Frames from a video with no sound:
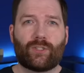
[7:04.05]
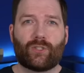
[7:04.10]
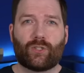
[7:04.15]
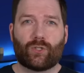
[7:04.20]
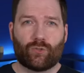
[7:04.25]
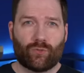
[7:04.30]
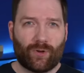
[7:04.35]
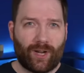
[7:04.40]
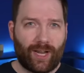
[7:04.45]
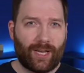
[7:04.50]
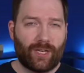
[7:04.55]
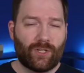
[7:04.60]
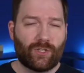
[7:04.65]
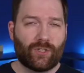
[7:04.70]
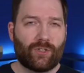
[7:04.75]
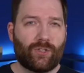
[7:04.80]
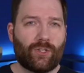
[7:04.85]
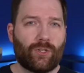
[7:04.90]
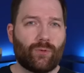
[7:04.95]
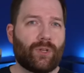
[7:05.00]
strange
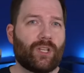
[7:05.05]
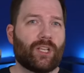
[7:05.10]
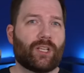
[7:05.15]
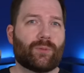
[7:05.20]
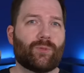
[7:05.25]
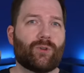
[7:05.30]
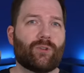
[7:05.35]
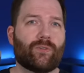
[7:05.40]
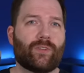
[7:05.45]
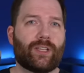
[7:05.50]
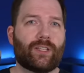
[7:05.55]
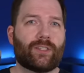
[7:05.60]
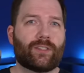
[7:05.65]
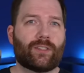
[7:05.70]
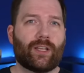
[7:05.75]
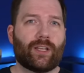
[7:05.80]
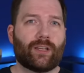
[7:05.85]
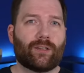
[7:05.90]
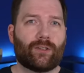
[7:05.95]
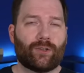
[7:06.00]
and unique movies
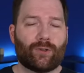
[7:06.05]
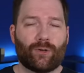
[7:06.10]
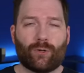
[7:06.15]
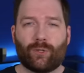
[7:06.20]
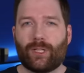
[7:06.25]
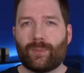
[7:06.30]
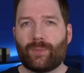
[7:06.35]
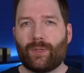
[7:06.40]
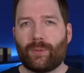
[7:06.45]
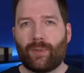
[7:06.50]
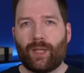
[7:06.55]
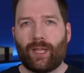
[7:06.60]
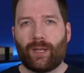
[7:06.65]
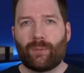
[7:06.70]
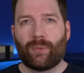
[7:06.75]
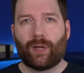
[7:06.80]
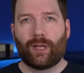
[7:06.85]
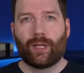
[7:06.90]
that could only be made